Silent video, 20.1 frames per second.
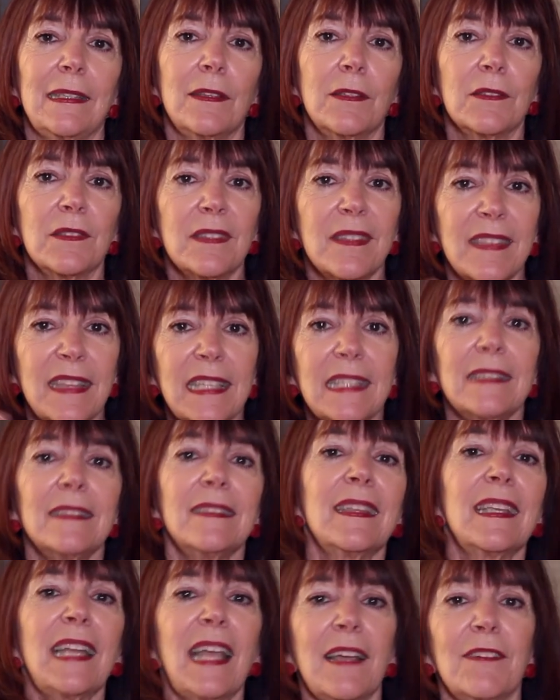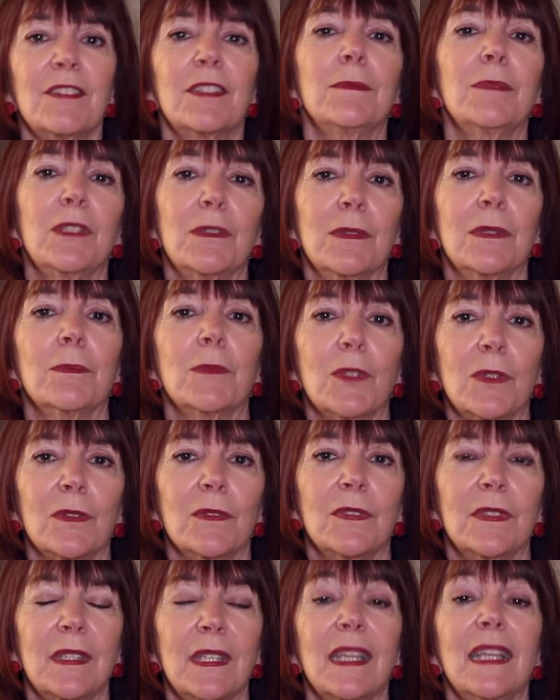There's things that have to be
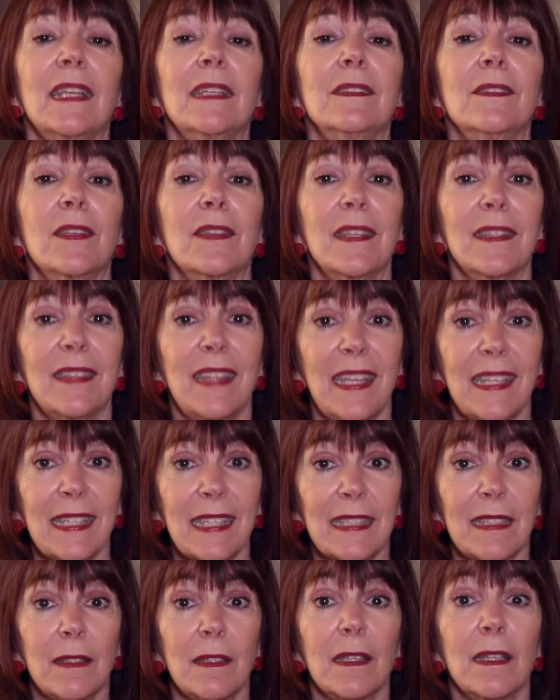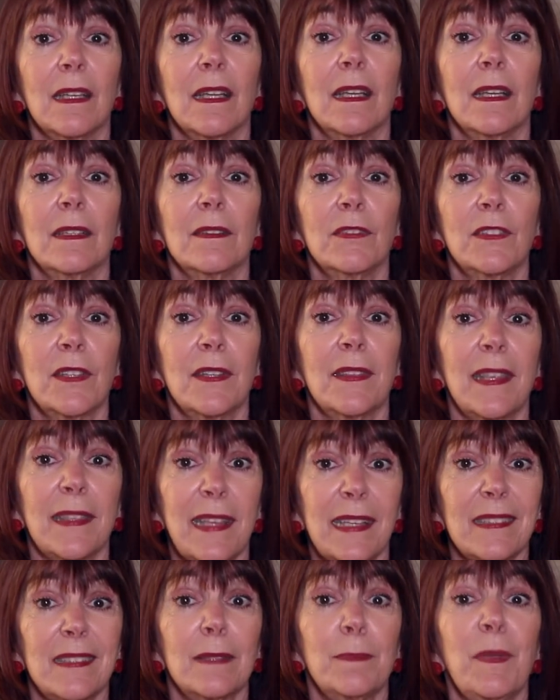removed so that
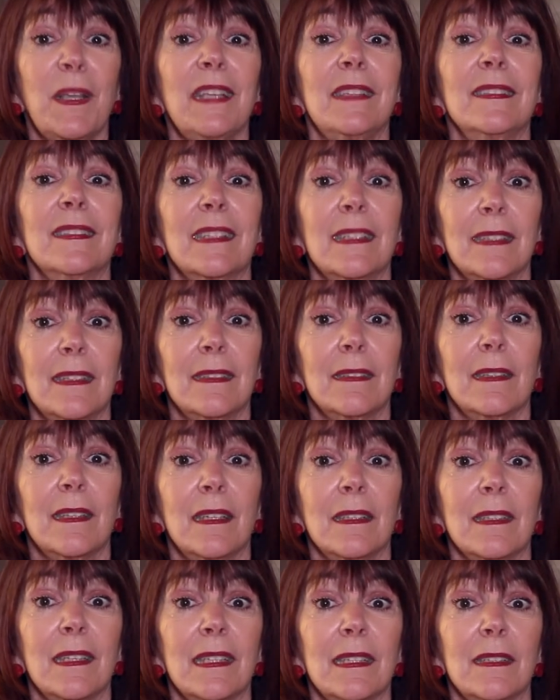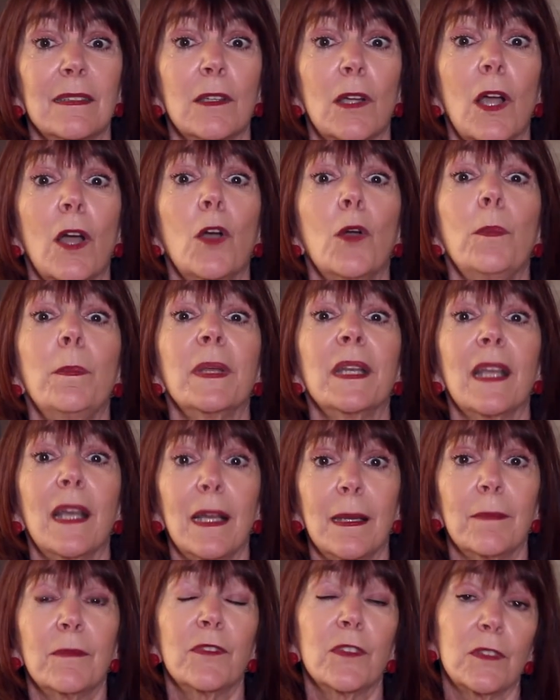that space can open
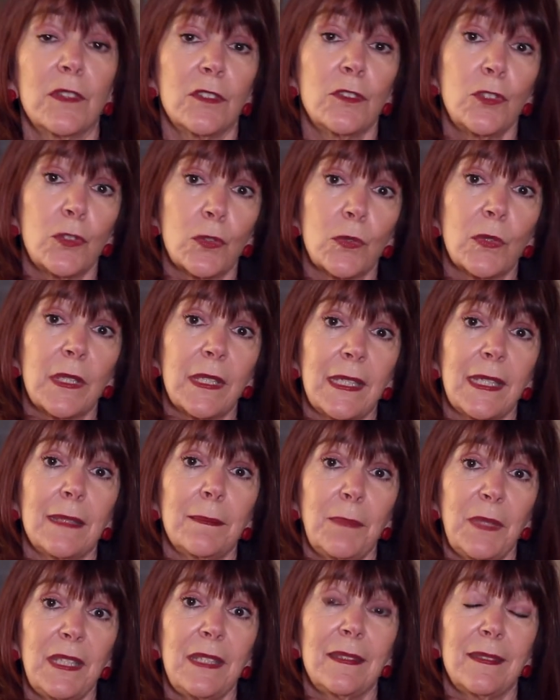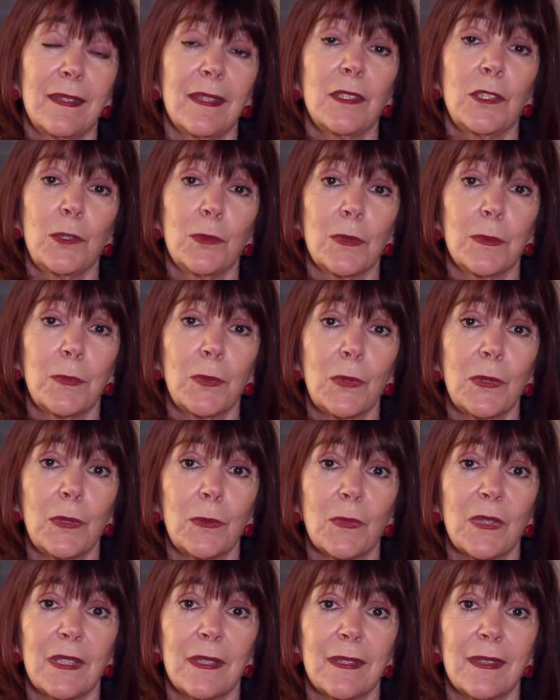up for the joy and peace that you were
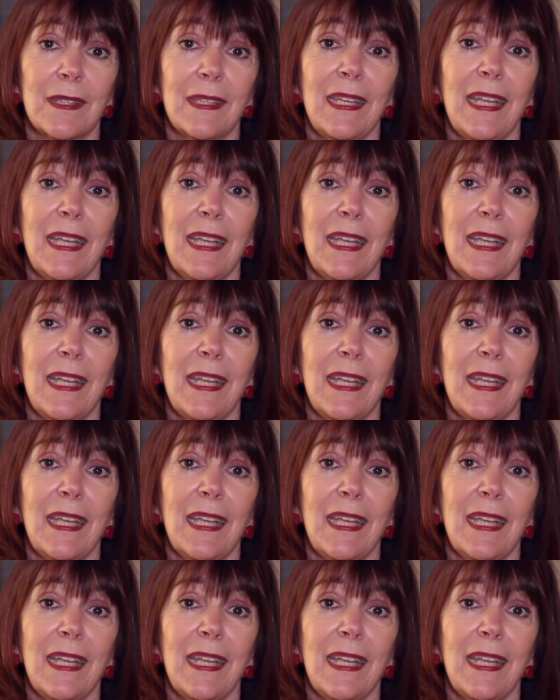born with.